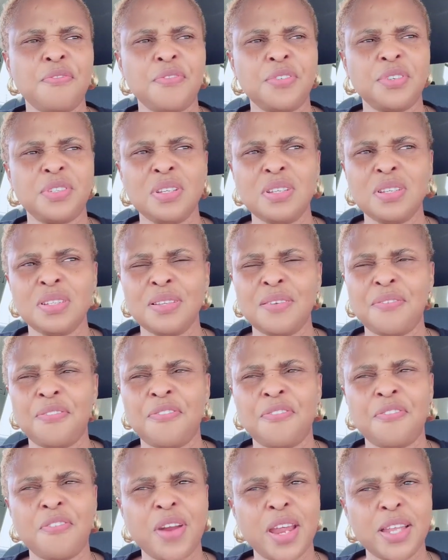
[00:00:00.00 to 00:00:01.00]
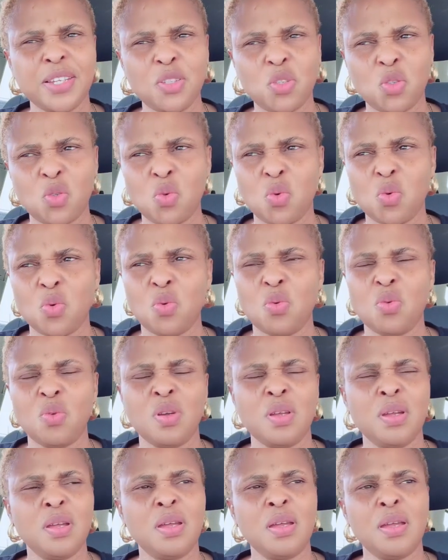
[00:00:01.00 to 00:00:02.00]
She's a friend to
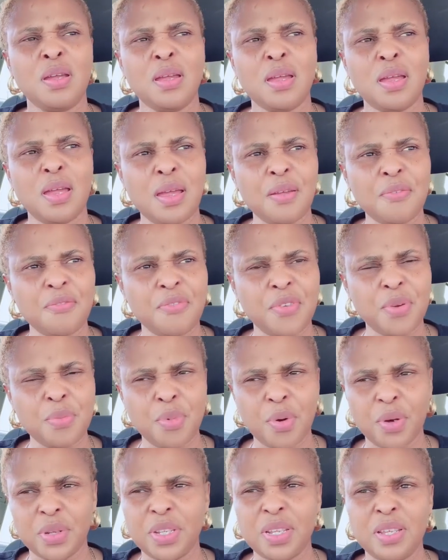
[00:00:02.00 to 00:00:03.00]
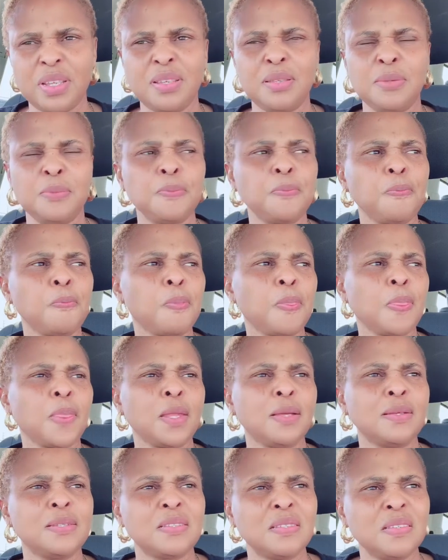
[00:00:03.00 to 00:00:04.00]
everybody,
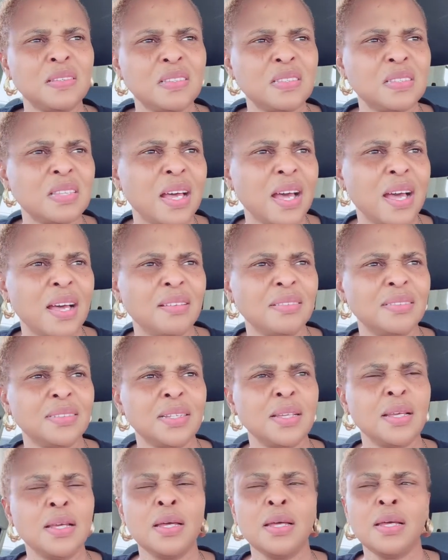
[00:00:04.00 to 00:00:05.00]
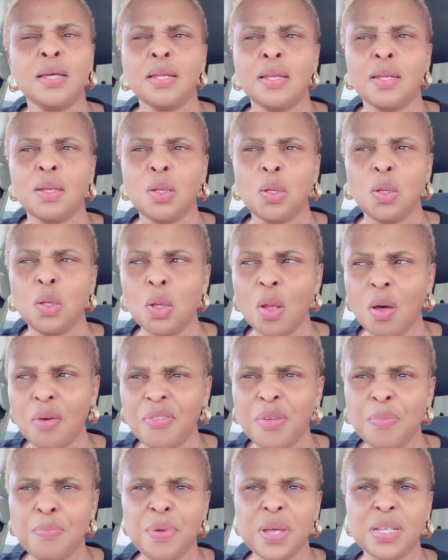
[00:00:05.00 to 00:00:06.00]
sister,
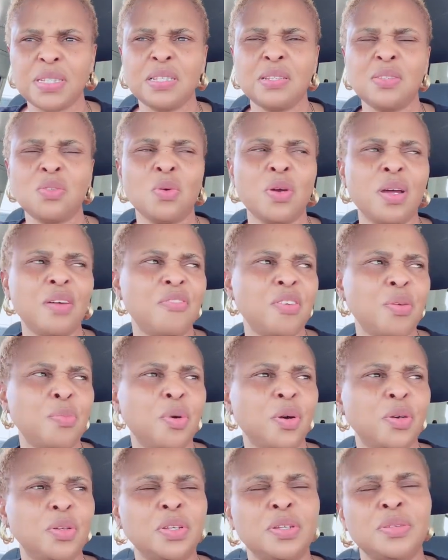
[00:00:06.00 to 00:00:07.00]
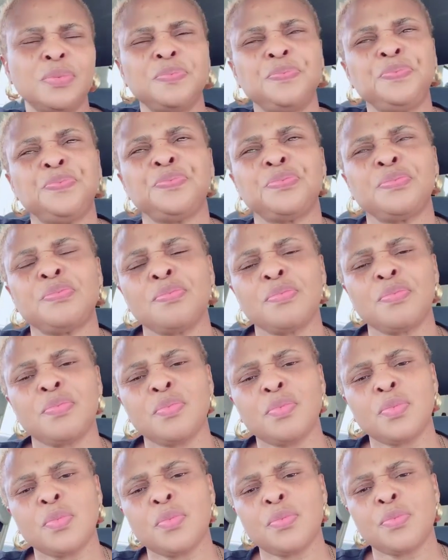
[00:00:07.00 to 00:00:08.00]
loving person to everybody.
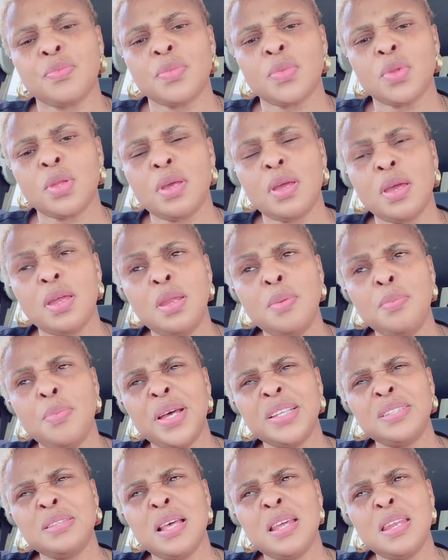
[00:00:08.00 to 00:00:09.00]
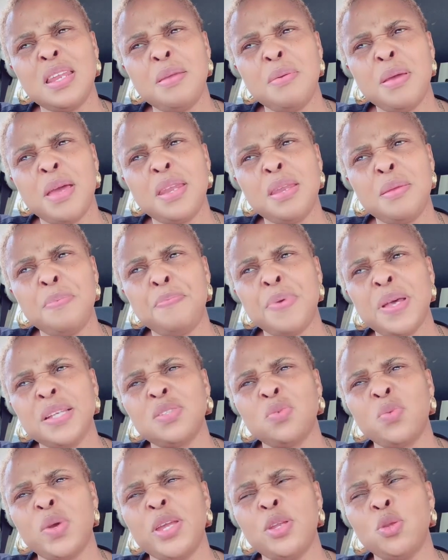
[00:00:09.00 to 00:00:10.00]
Any
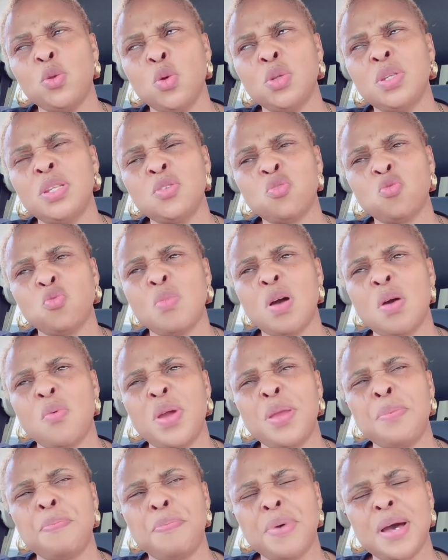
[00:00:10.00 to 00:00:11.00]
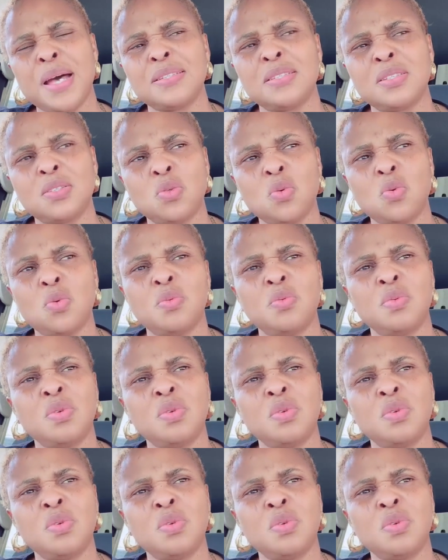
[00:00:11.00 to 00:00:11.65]
person when you know this woman when he passed, so